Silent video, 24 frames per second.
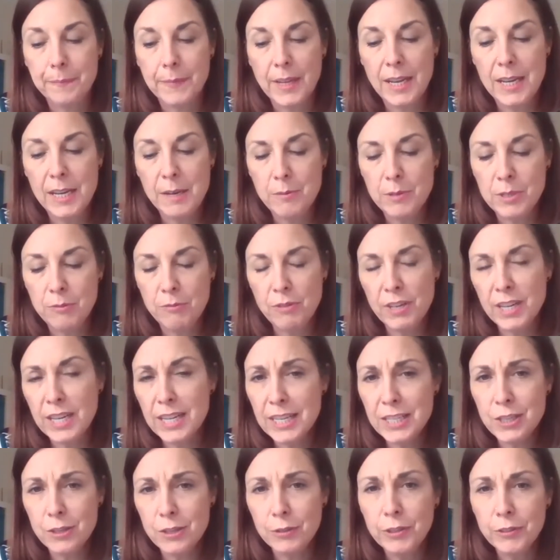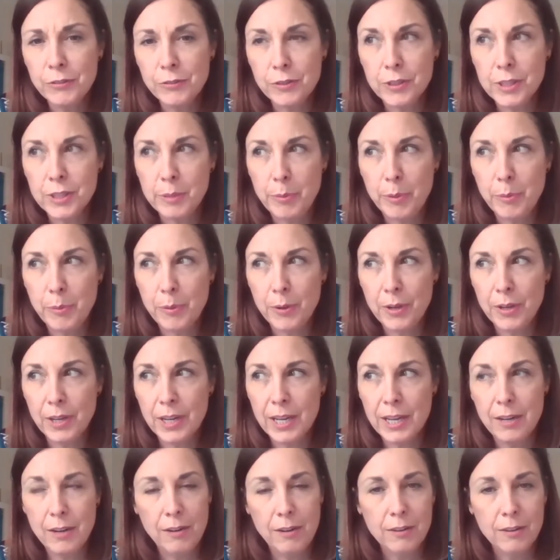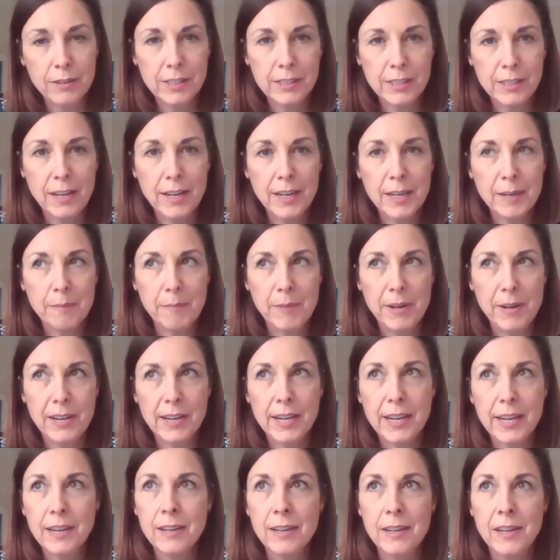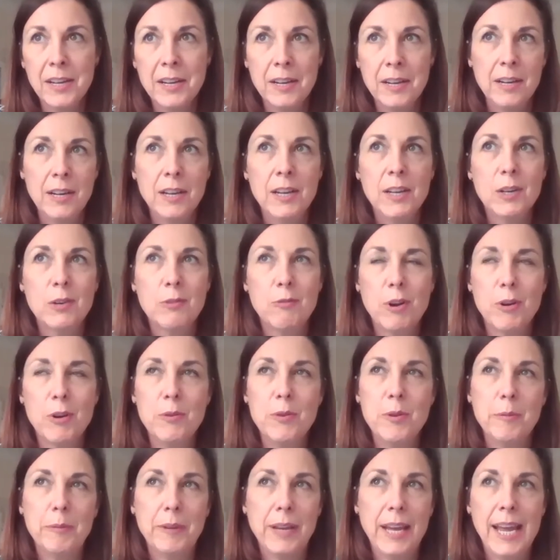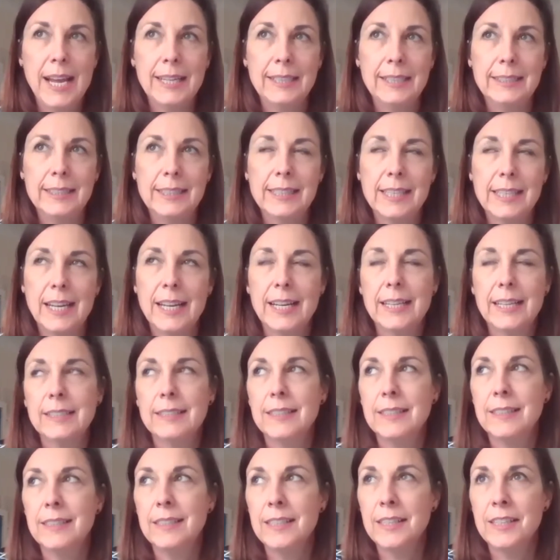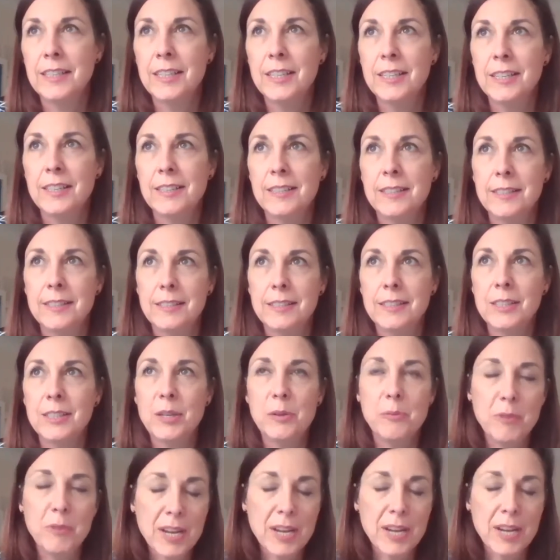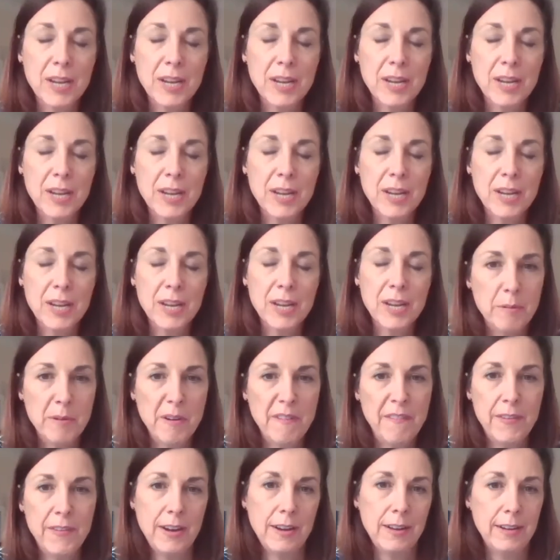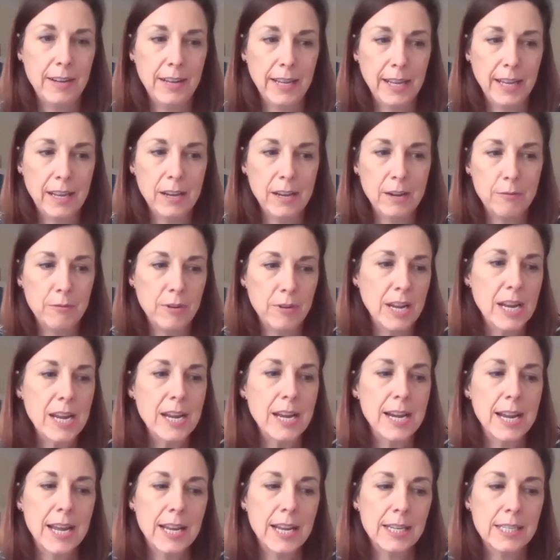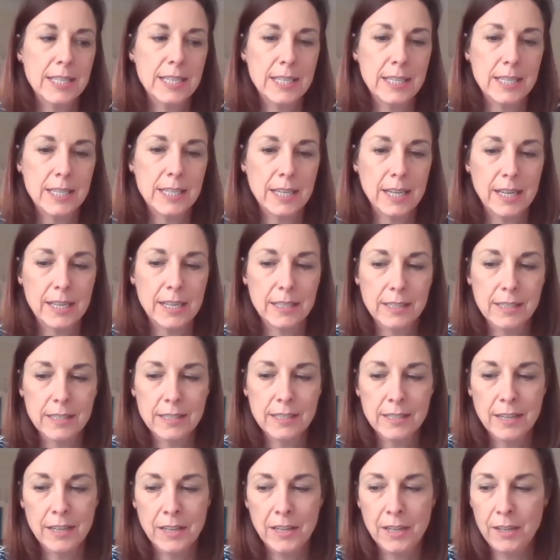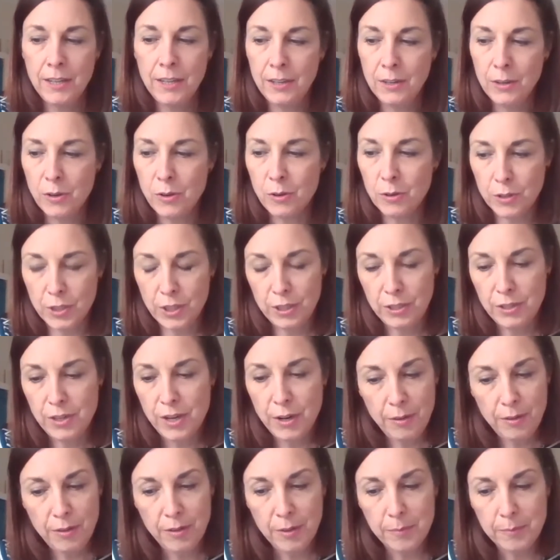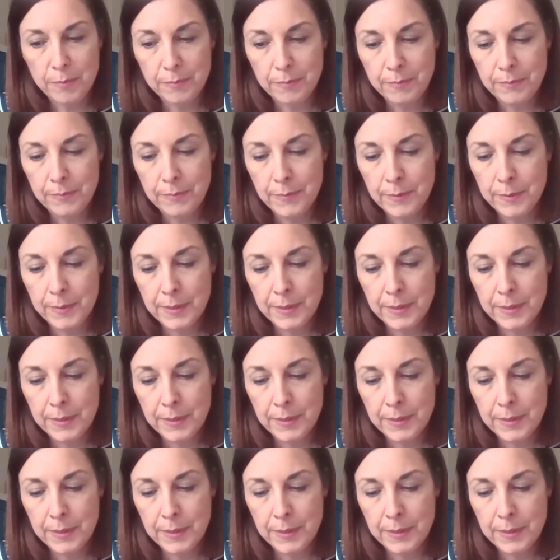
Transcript: And it was really joyful to be working alongside my grown-up kids and to reconnect with them. I felt like I reconnected and got to know them